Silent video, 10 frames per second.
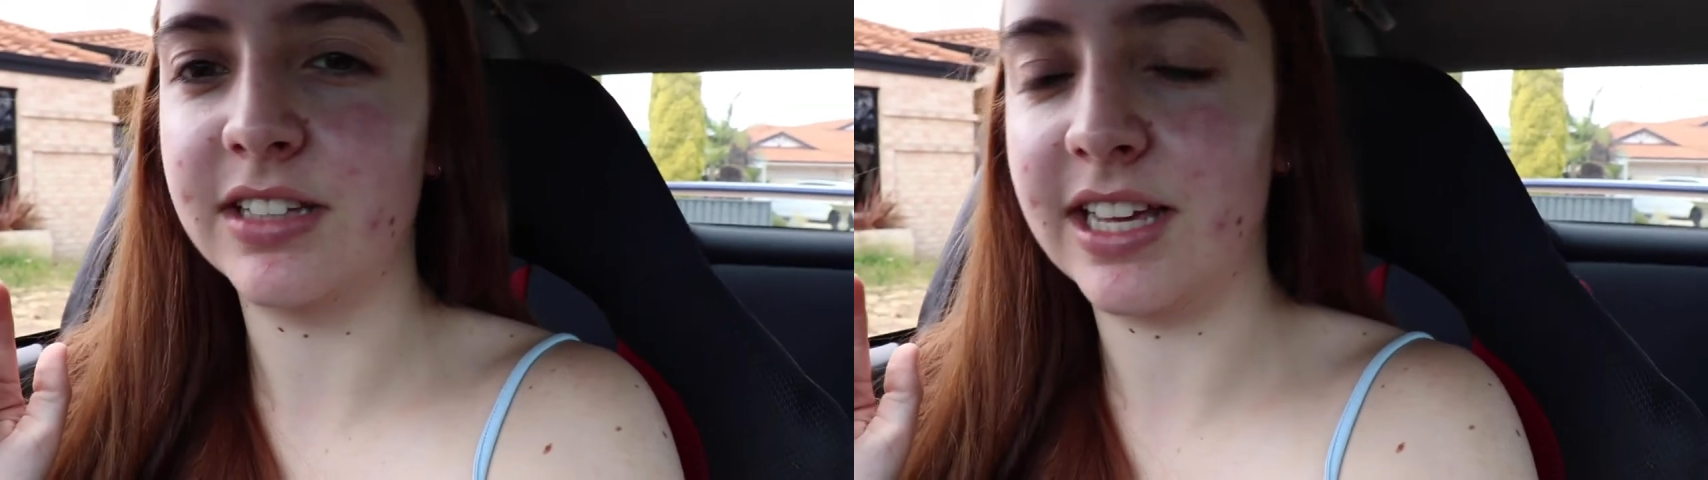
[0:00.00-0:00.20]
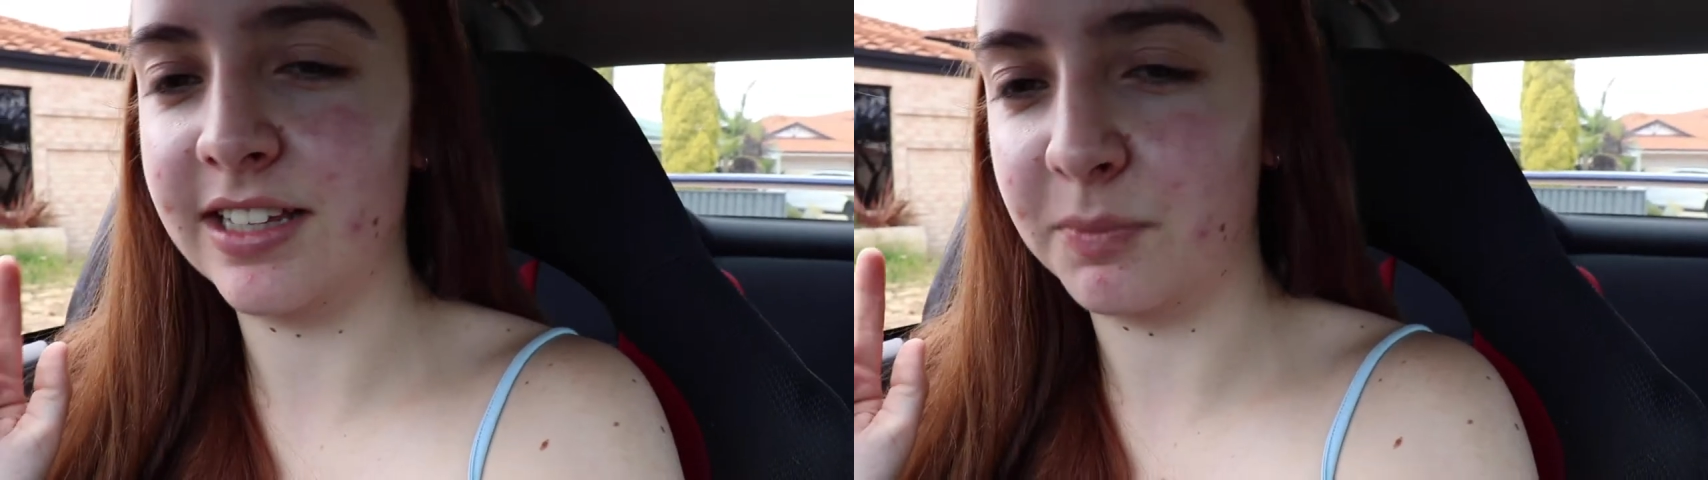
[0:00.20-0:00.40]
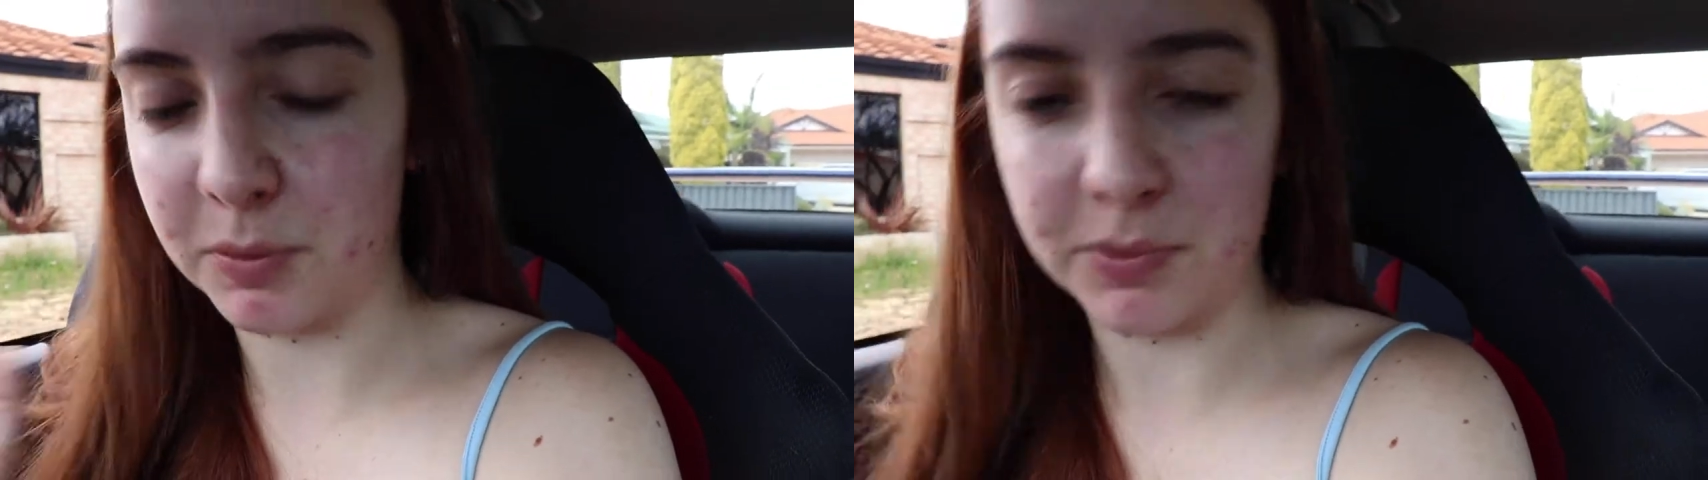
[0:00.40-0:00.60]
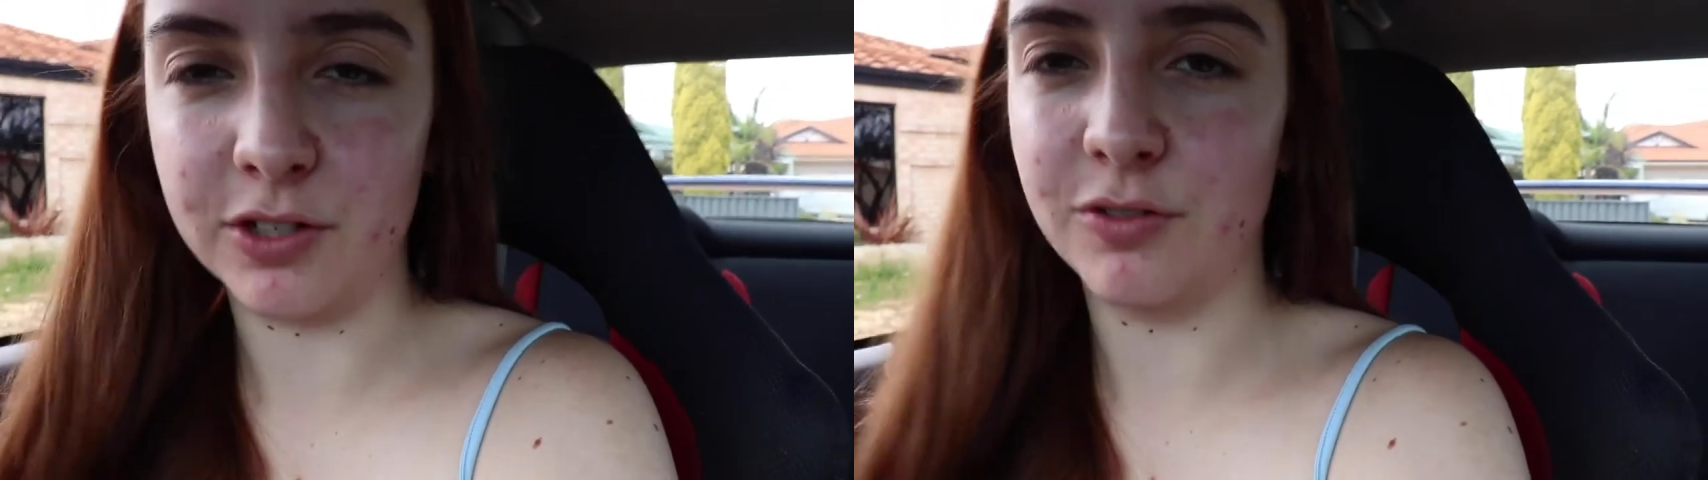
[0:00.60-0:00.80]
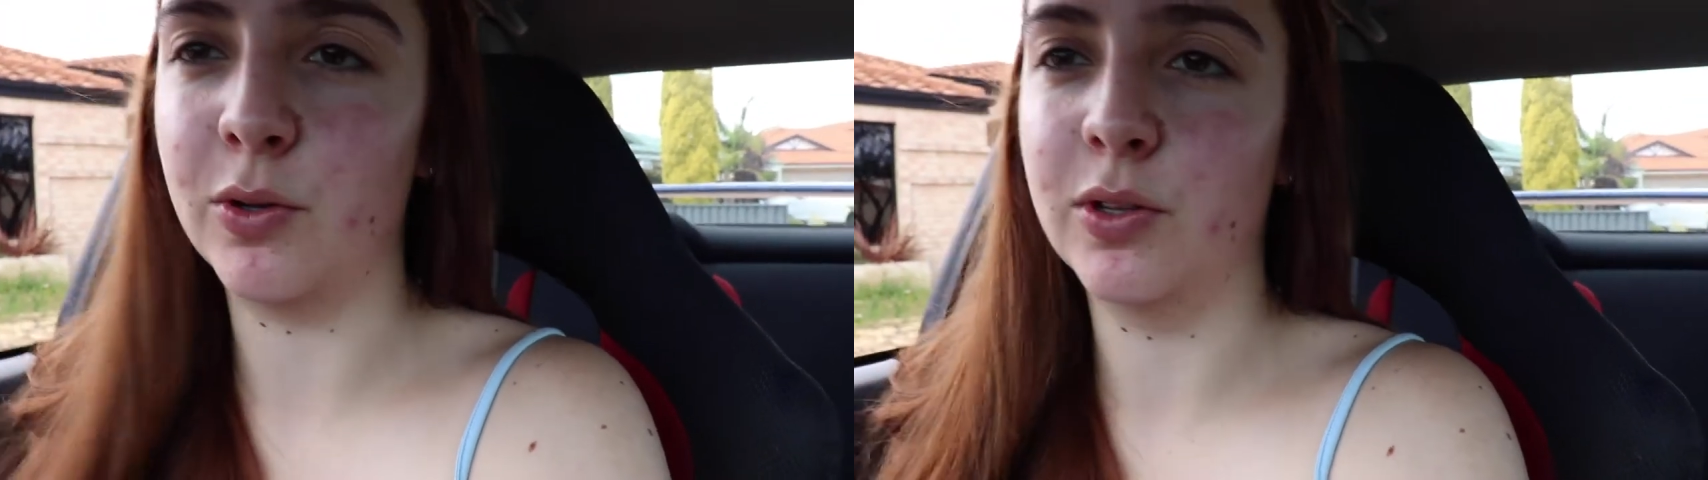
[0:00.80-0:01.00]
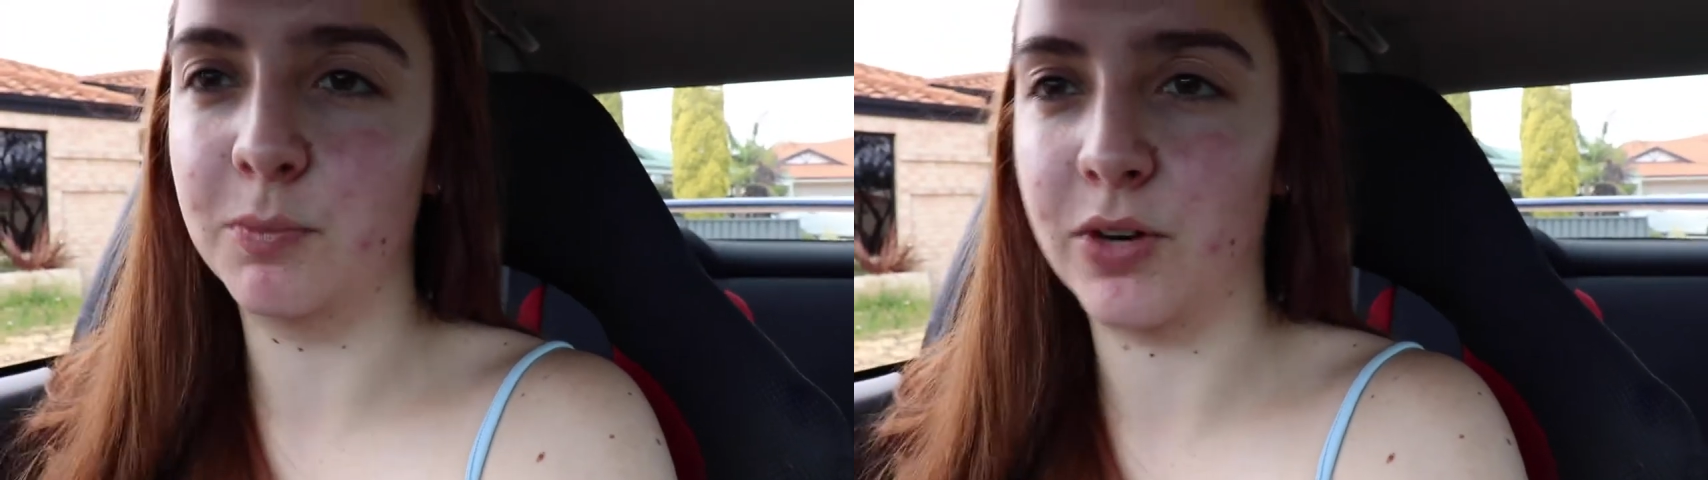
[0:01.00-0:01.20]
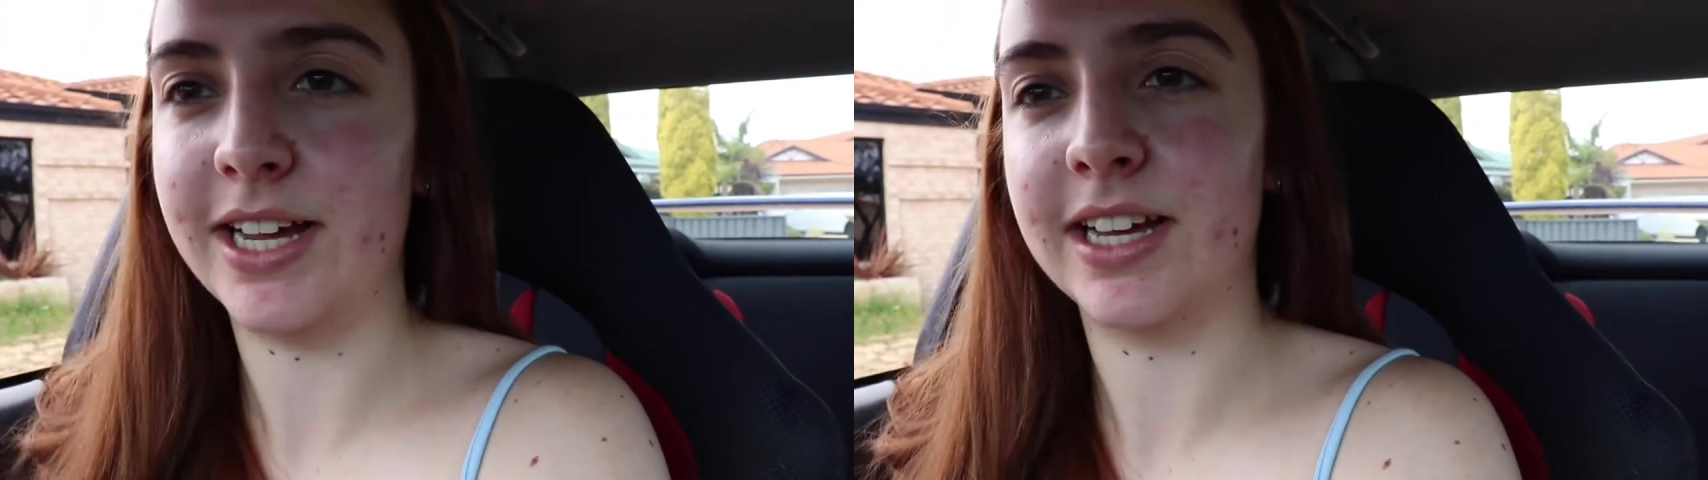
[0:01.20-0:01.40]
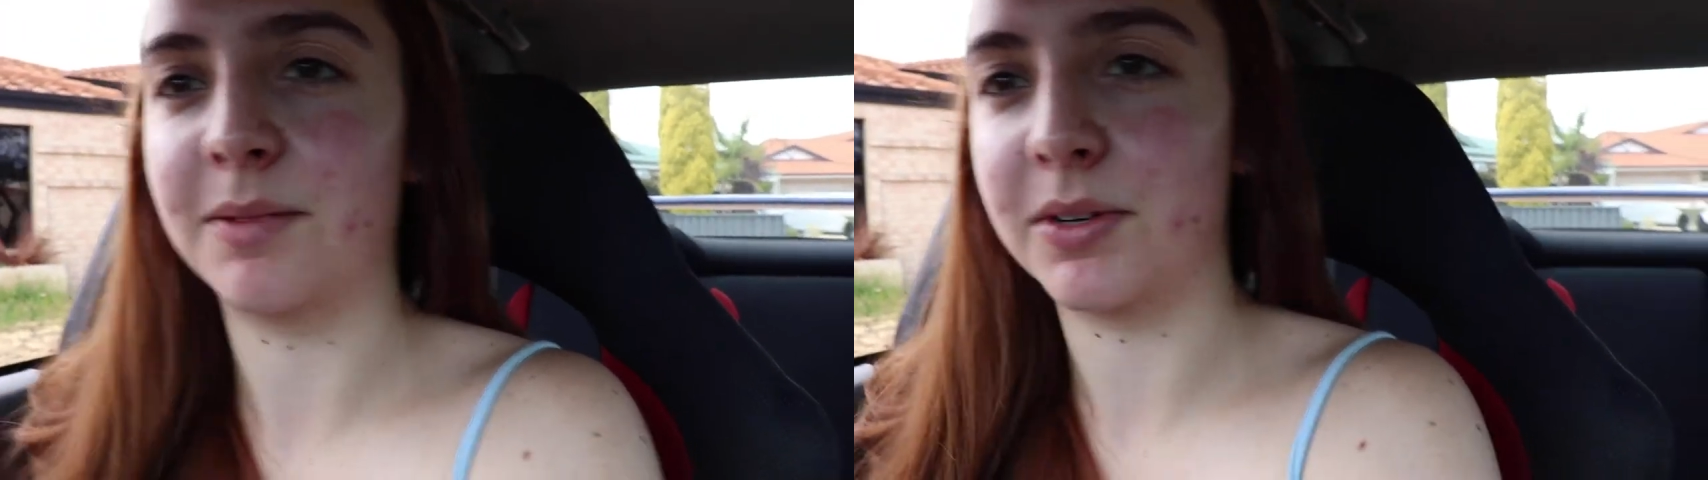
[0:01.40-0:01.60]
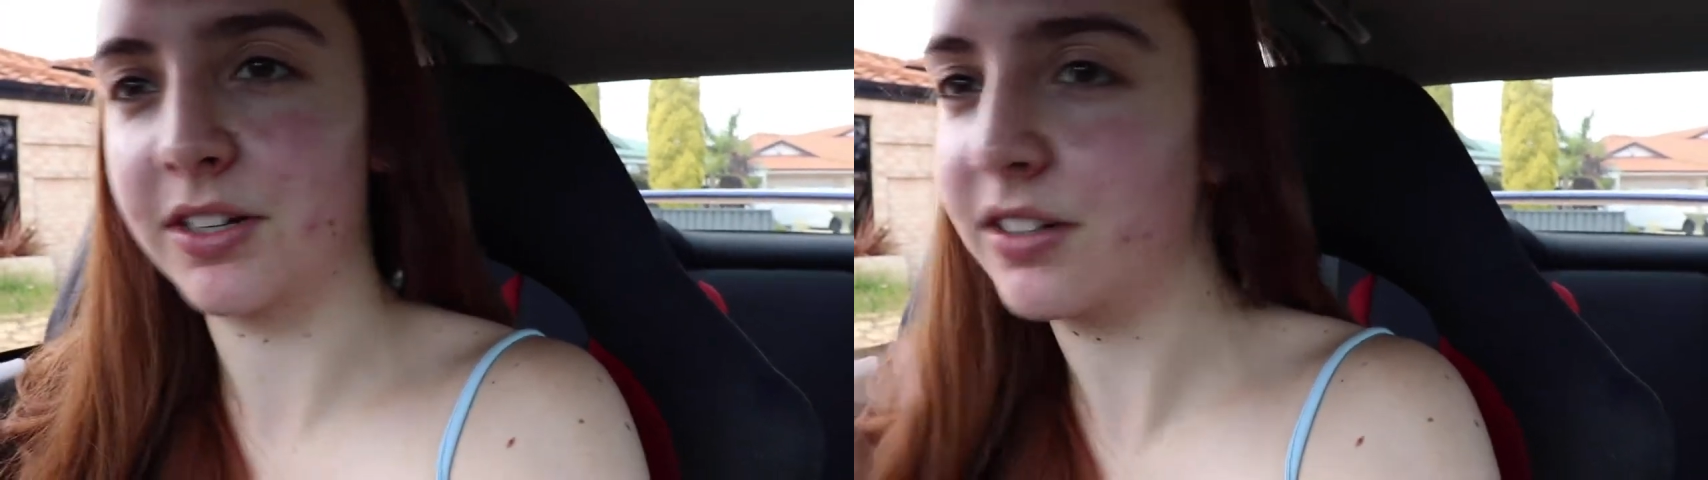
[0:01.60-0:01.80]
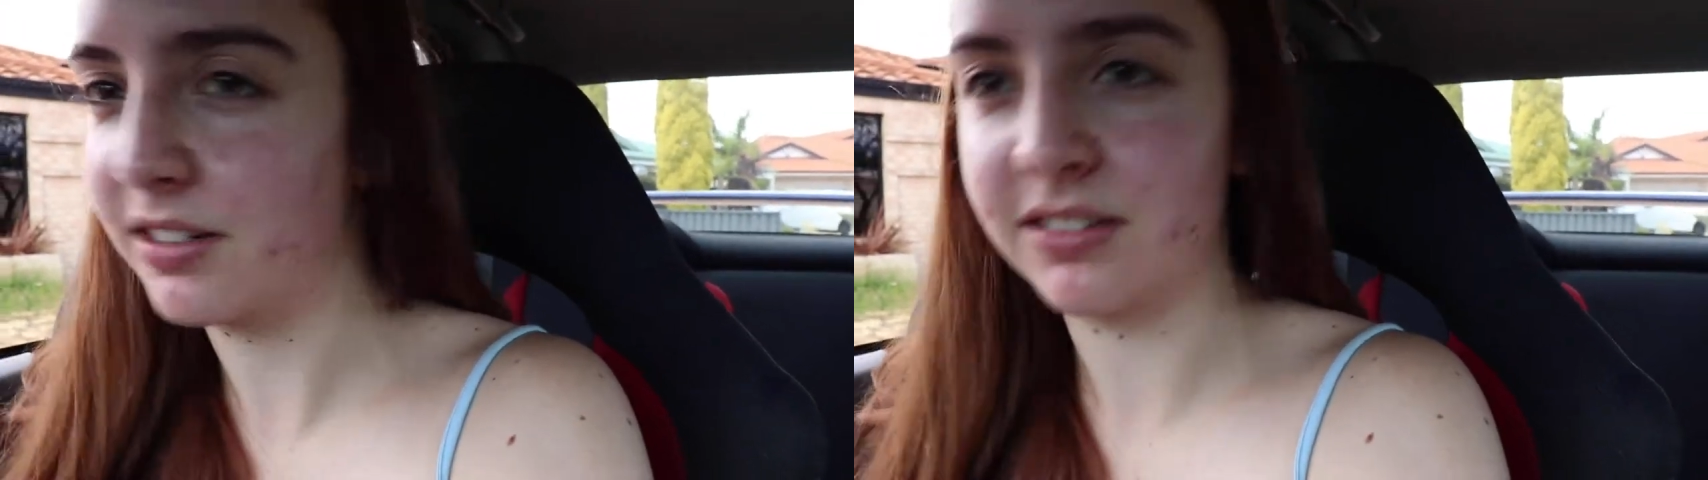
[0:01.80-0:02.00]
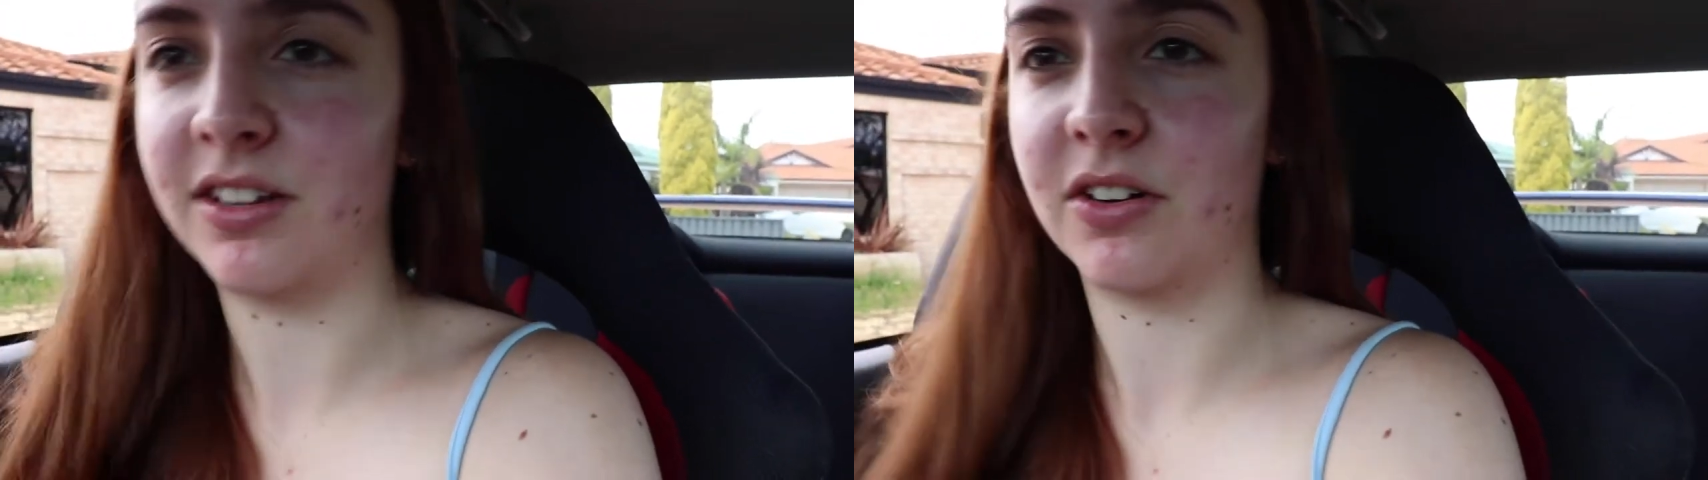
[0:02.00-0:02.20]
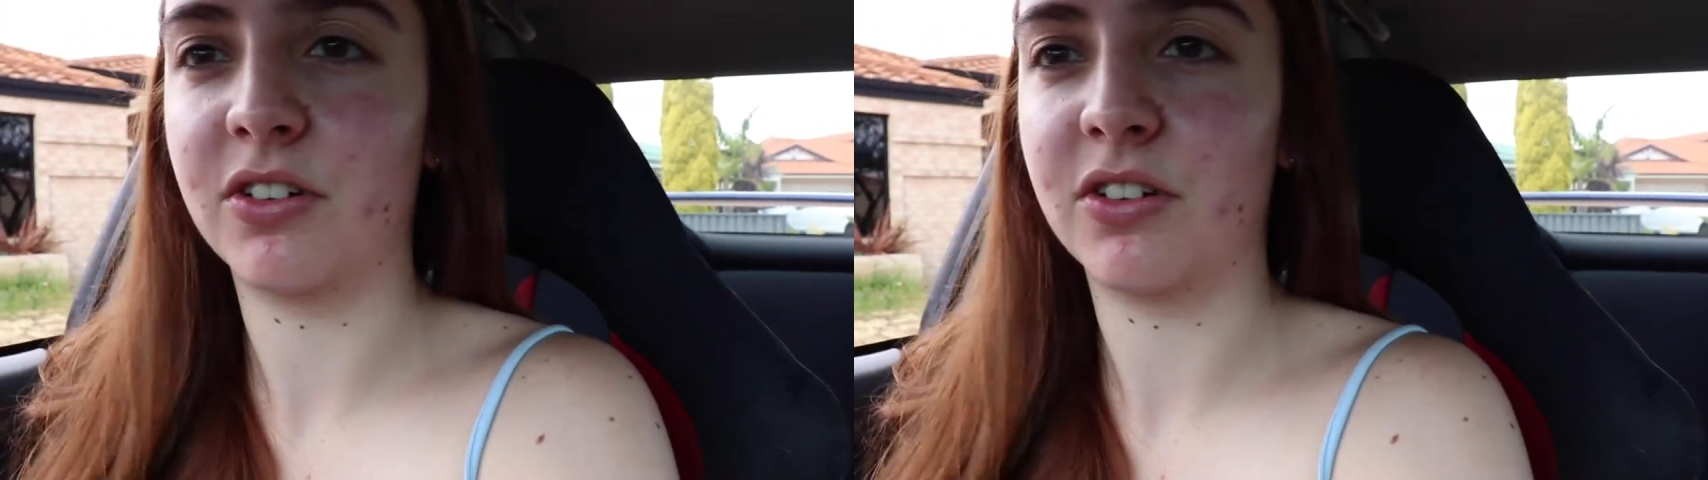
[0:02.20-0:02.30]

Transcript: it's probably gonna fall and break and I'm gonna start